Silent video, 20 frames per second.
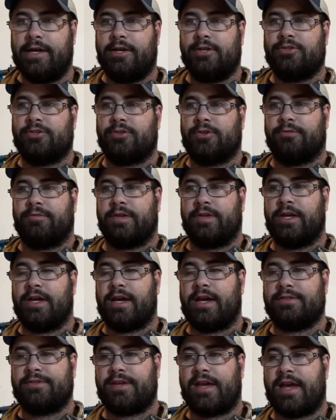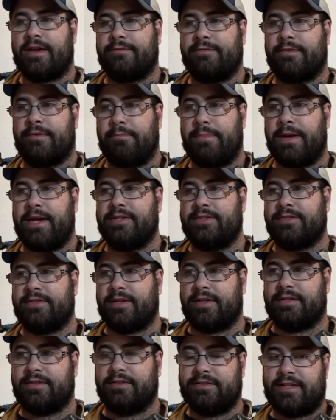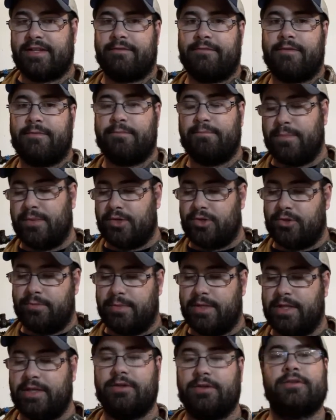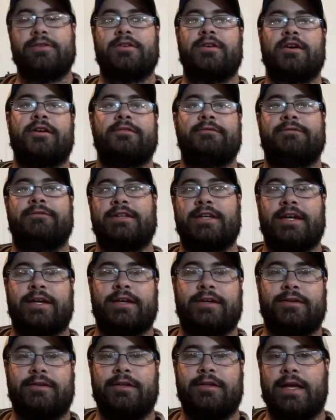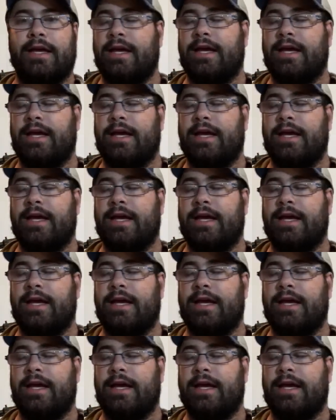So if you guys have a basic 11 millimeter dovetail,